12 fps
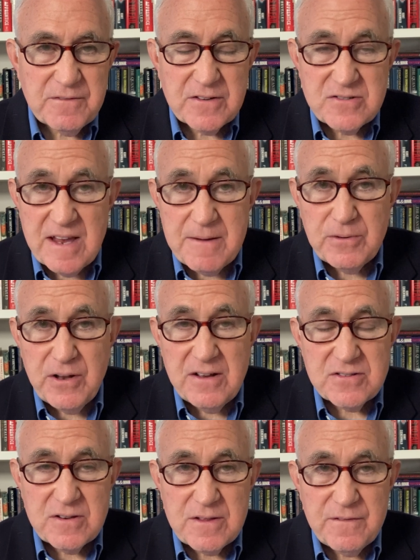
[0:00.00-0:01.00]
For example,
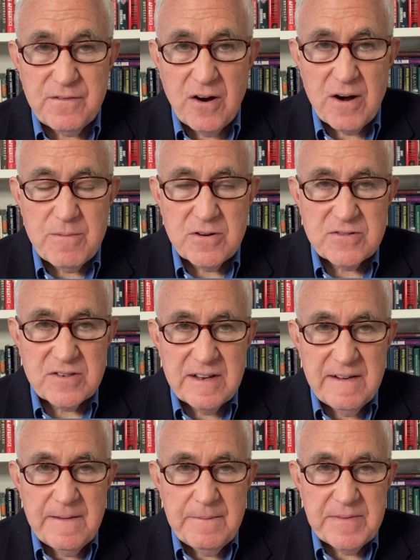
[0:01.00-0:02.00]
also the farmers
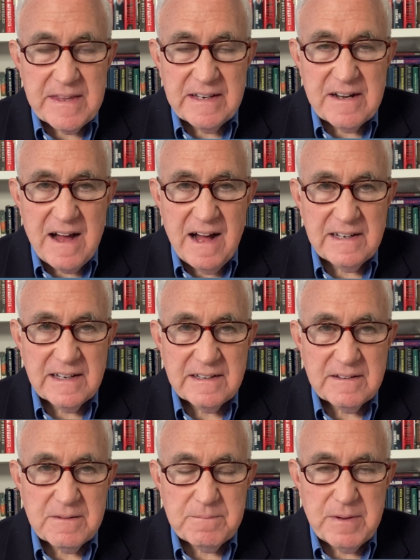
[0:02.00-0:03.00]
in
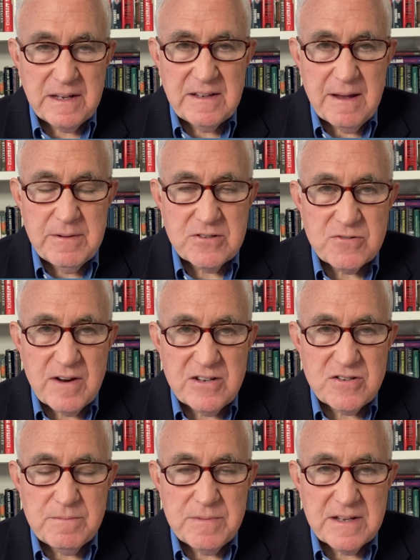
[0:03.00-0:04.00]
Holland, big
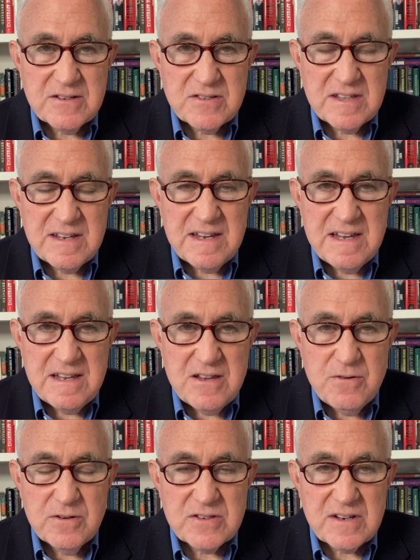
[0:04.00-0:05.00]
demonstration because the
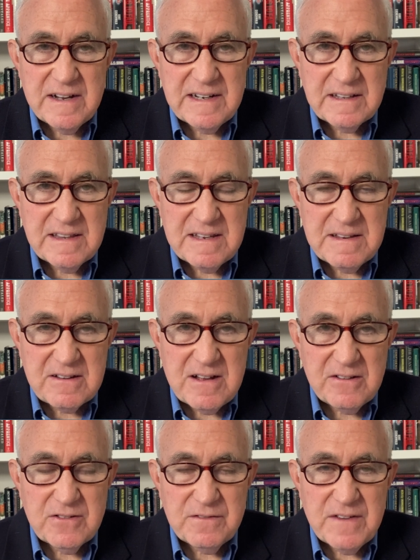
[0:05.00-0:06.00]
EU is cutting the
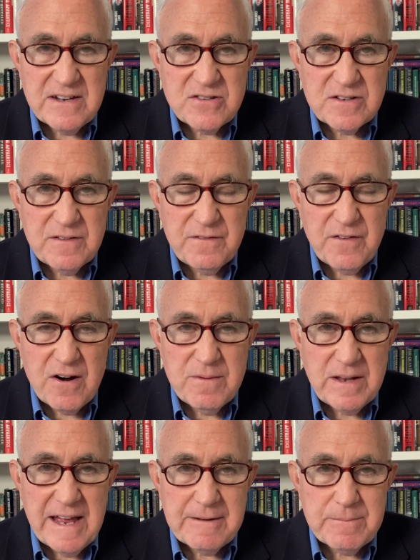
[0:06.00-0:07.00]
cultivation of
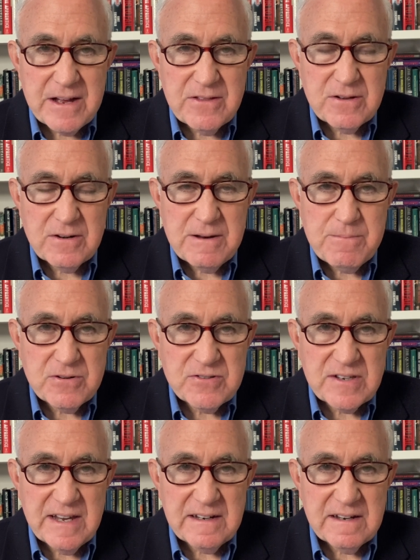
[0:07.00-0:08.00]
farmland by
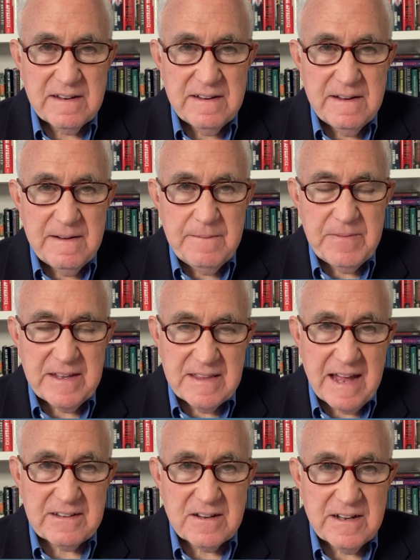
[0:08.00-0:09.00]
30% in
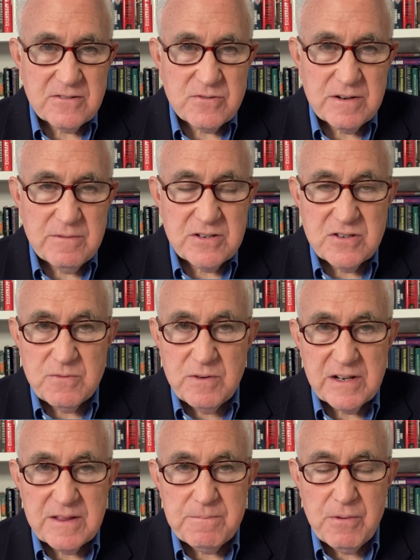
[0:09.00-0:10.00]
that country, which is
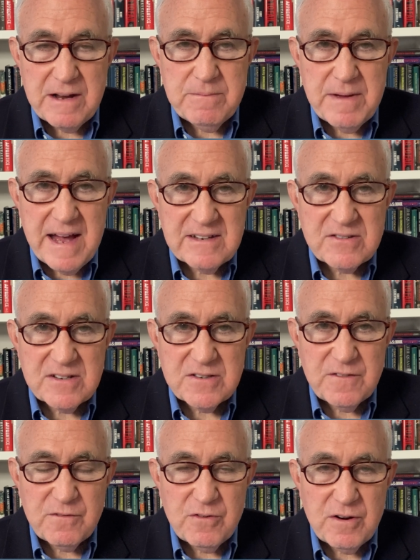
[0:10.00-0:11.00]
one of the breadbaskets
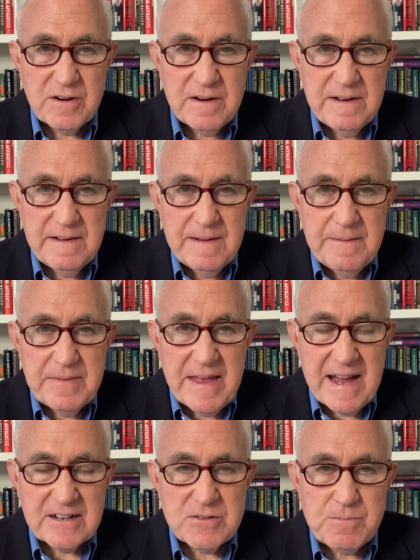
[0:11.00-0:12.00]
for
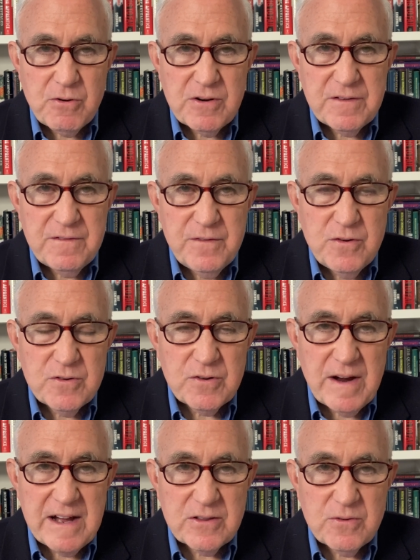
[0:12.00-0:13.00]
export of food
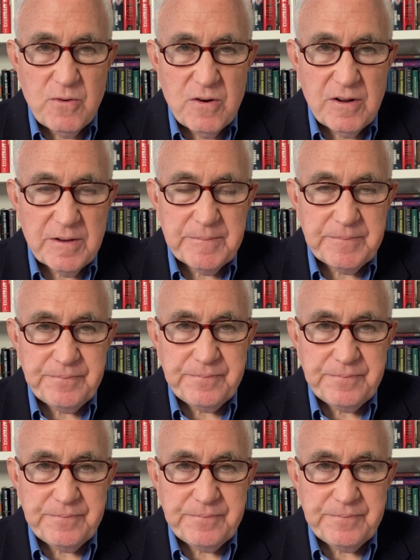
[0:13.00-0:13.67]
around the world.